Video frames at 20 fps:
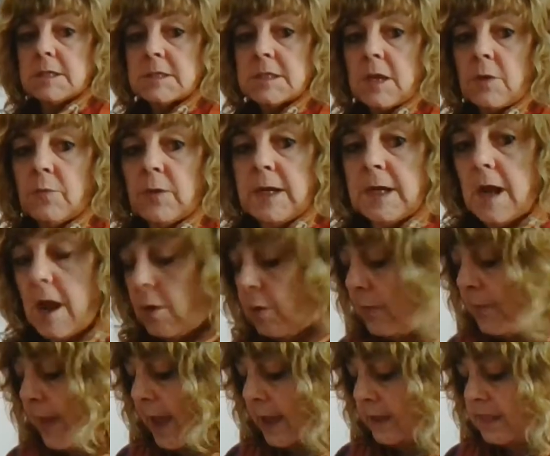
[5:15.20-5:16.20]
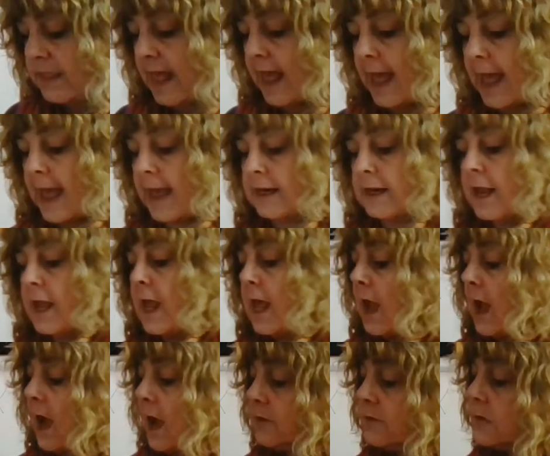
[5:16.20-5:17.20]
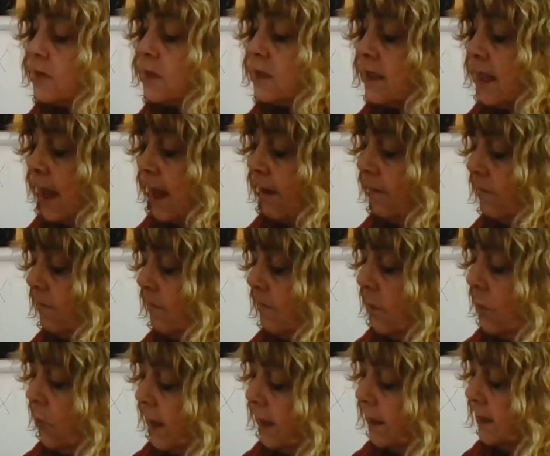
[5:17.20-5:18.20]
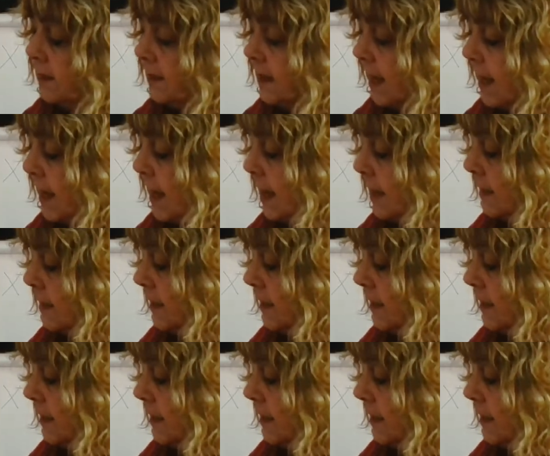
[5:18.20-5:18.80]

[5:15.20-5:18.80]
So we know about that. Other things, quicksand,